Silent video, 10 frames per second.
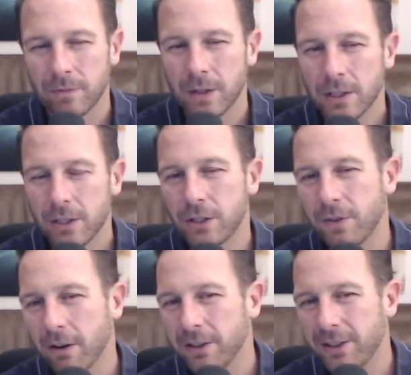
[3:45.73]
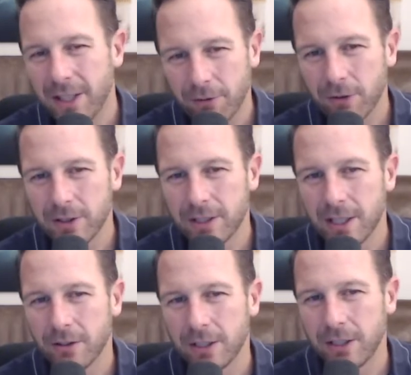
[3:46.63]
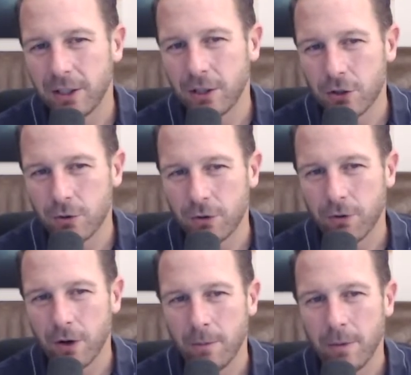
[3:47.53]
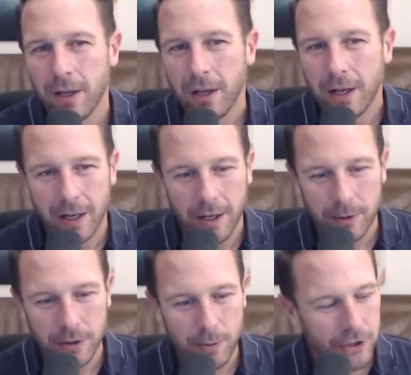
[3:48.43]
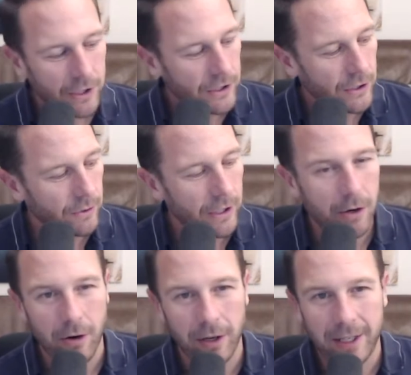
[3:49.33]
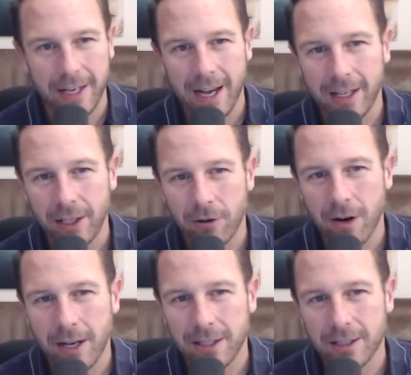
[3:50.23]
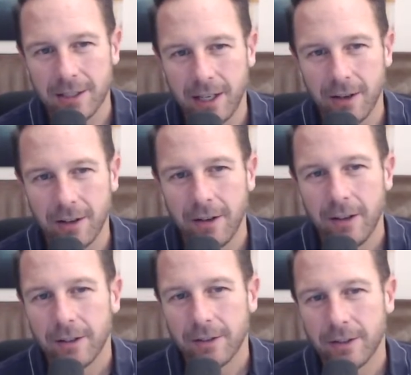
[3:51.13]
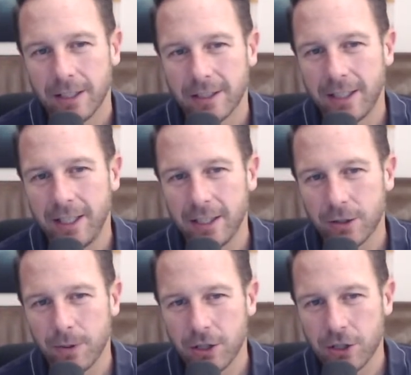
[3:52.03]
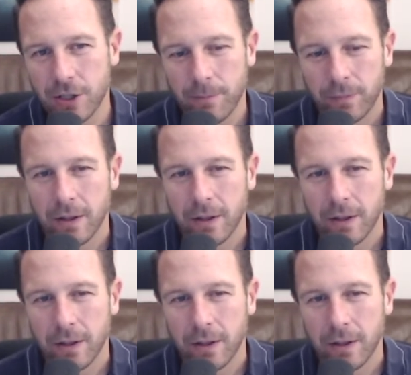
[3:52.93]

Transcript: So it's very different sounds that you can choose from. We're switching to the organic rises here. Next key switch.